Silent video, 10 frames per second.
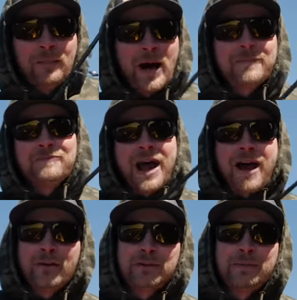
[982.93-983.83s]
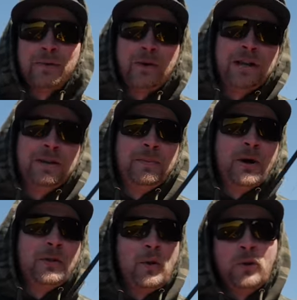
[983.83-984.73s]
But I also been running the
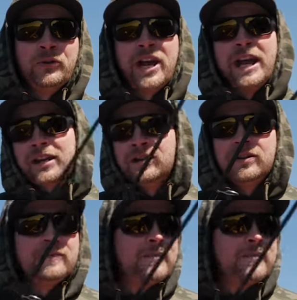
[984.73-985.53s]
boat the whole day, and